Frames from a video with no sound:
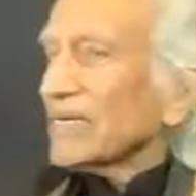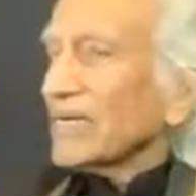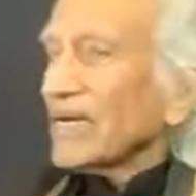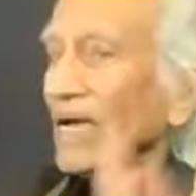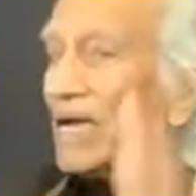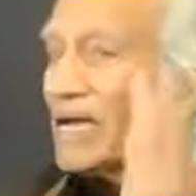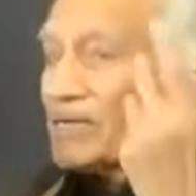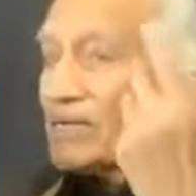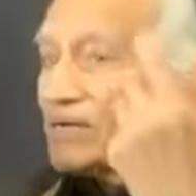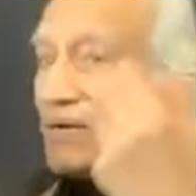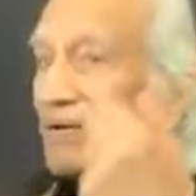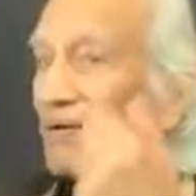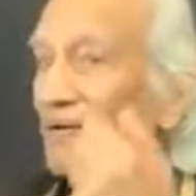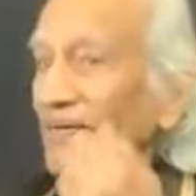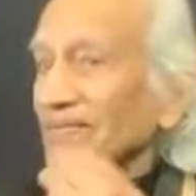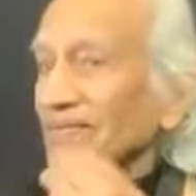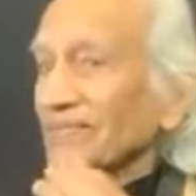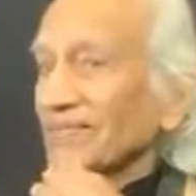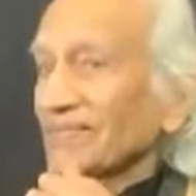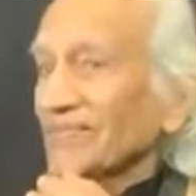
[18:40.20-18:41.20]
and
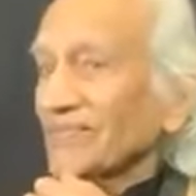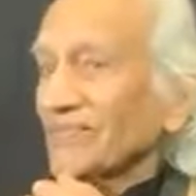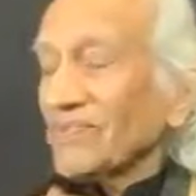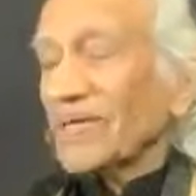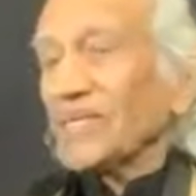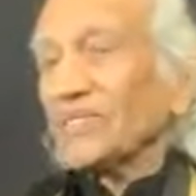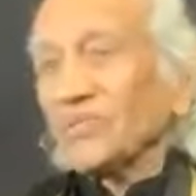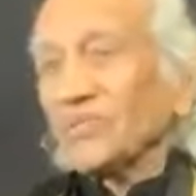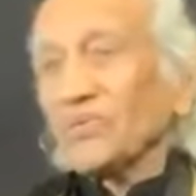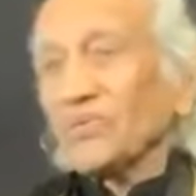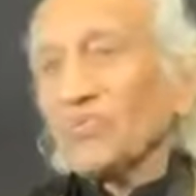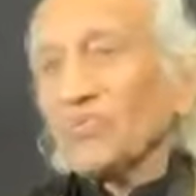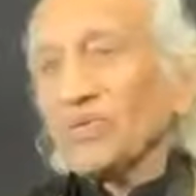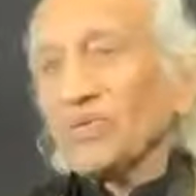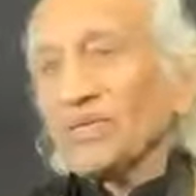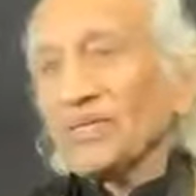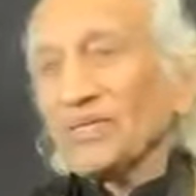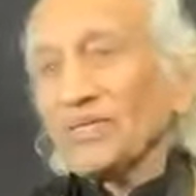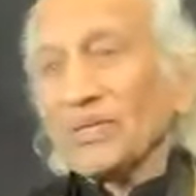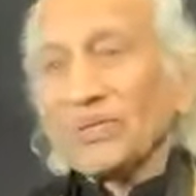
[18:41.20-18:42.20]
when you
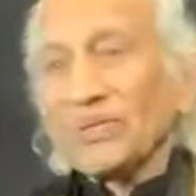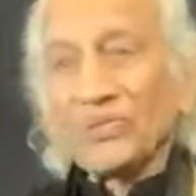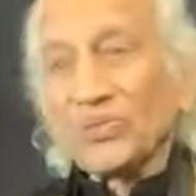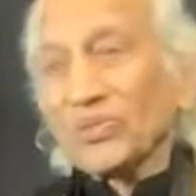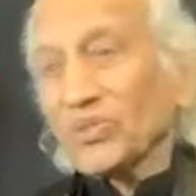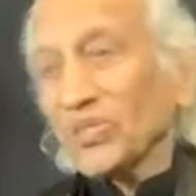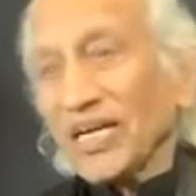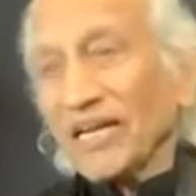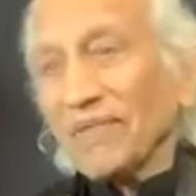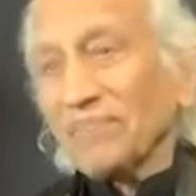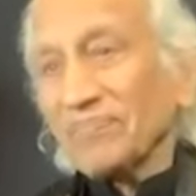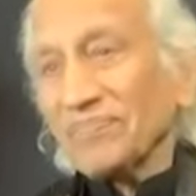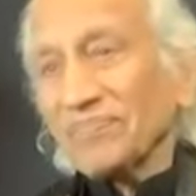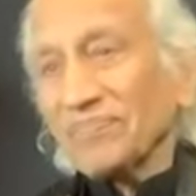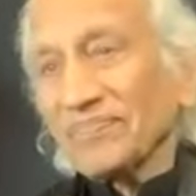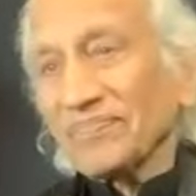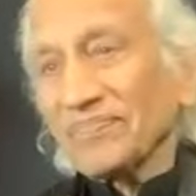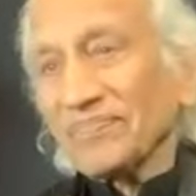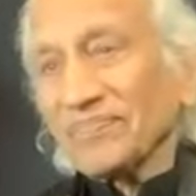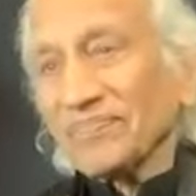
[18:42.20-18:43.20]
go to sleep,
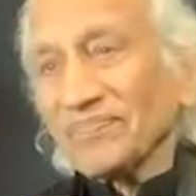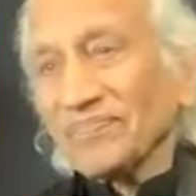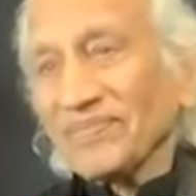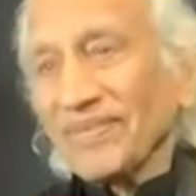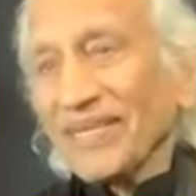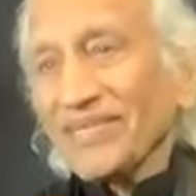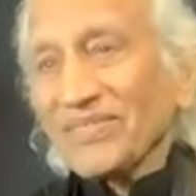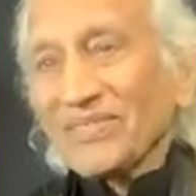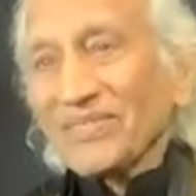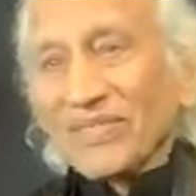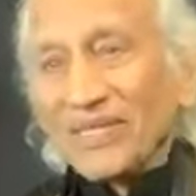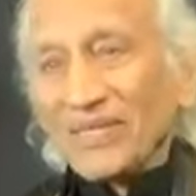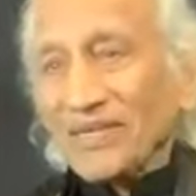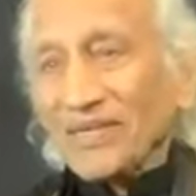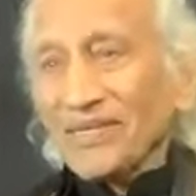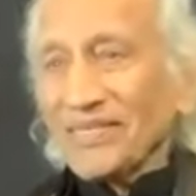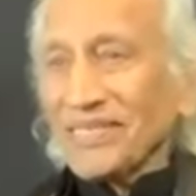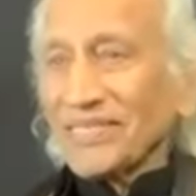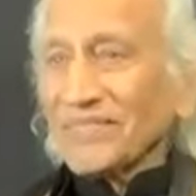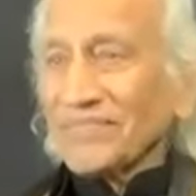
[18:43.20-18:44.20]

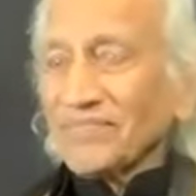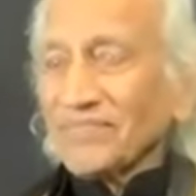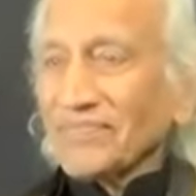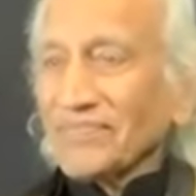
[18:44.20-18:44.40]
suddenly